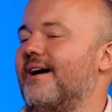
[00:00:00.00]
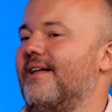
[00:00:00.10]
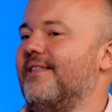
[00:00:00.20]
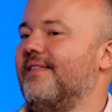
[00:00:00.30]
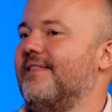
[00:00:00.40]

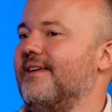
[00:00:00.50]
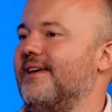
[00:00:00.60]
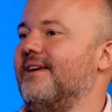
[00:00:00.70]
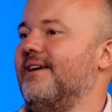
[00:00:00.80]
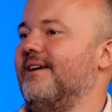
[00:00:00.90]

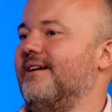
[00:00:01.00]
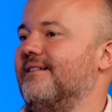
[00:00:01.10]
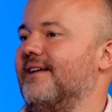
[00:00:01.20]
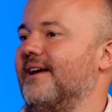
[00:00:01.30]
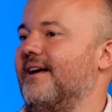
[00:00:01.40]
the
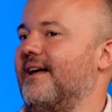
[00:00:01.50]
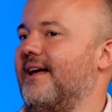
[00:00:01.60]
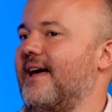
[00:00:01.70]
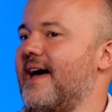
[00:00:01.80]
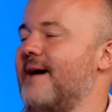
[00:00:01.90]
like
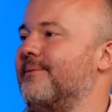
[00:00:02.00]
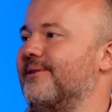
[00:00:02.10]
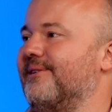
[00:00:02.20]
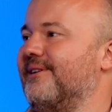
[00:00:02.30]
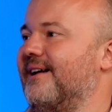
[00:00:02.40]

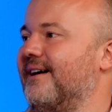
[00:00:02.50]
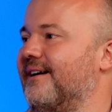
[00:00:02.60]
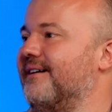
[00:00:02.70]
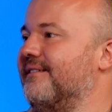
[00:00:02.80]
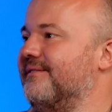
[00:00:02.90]
capital
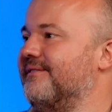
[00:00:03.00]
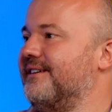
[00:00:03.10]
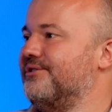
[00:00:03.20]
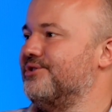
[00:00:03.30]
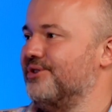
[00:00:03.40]
of
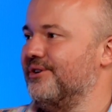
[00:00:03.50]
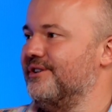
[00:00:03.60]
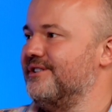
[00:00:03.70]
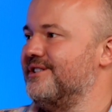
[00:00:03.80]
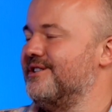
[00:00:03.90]

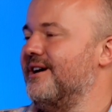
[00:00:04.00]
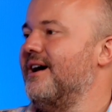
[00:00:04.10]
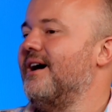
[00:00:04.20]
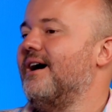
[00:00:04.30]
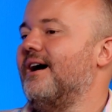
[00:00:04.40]
insurance.
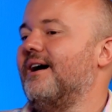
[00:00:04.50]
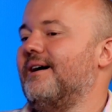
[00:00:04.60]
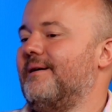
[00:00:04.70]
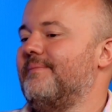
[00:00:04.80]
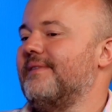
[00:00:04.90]

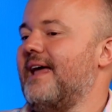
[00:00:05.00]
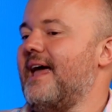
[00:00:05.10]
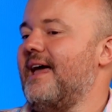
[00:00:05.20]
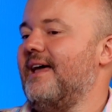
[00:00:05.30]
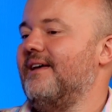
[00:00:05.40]

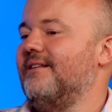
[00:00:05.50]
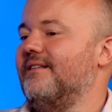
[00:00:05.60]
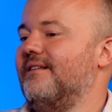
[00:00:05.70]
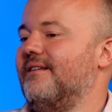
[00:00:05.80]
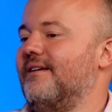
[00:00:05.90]

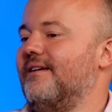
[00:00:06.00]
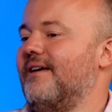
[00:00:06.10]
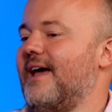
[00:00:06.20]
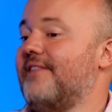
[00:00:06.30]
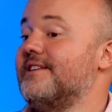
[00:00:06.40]
And
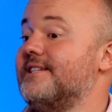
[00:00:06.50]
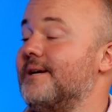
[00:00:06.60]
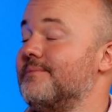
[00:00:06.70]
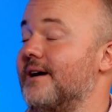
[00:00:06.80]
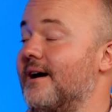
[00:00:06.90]
at the
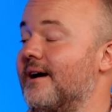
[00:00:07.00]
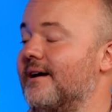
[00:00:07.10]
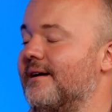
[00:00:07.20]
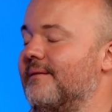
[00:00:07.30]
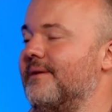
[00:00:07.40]
same
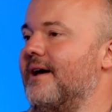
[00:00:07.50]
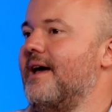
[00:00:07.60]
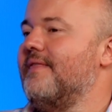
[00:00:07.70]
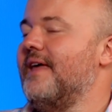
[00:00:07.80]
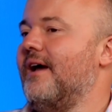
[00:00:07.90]
time,
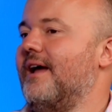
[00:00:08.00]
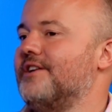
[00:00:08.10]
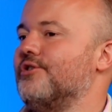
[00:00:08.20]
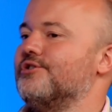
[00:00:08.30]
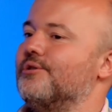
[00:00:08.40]

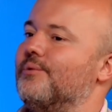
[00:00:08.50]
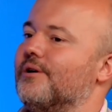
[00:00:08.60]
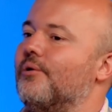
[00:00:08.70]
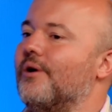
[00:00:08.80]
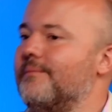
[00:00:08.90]
it's also
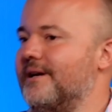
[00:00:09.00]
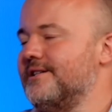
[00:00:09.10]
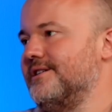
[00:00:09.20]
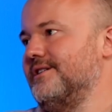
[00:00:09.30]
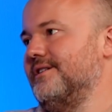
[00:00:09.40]
where
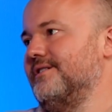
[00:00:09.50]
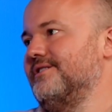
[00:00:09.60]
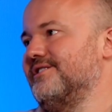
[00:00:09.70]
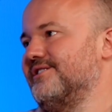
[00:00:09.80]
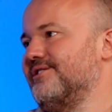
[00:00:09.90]

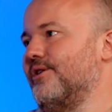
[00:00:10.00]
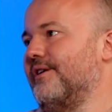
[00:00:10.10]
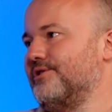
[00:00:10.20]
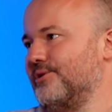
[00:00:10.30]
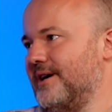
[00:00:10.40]
Coinbase's
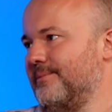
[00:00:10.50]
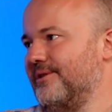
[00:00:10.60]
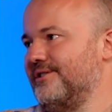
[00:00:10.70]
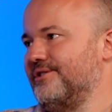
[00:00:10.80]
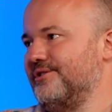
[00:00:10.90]
offshore
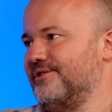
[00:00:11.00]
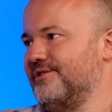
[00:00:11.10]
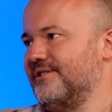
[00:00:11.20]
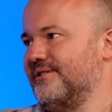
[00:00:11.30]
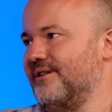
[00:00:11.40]

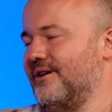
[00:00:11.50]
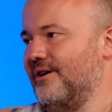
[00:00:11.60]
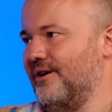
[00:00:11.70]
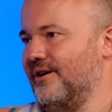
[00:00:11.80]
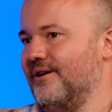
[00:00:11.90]
operations
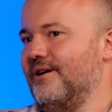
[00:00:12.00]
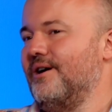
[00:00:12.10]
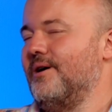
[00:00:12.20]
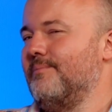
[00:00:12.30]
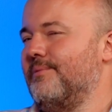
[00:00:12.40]
are.